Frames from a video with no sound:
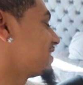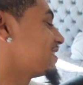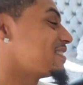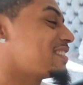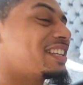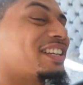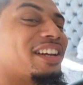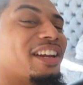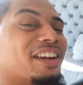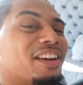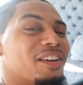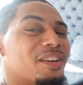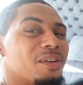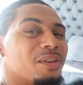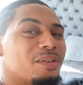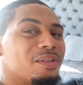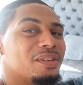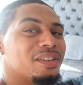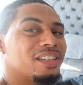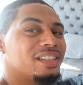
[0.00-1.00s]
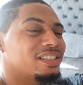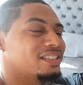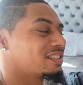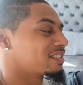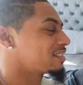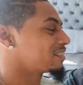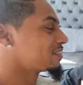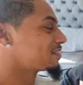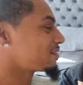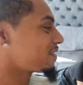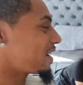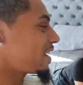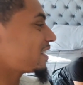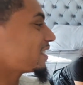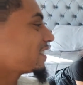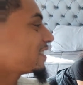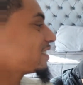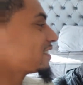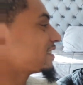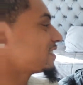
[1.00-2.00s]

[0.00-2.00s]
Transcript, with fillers: Get an yeah. air horn. Right?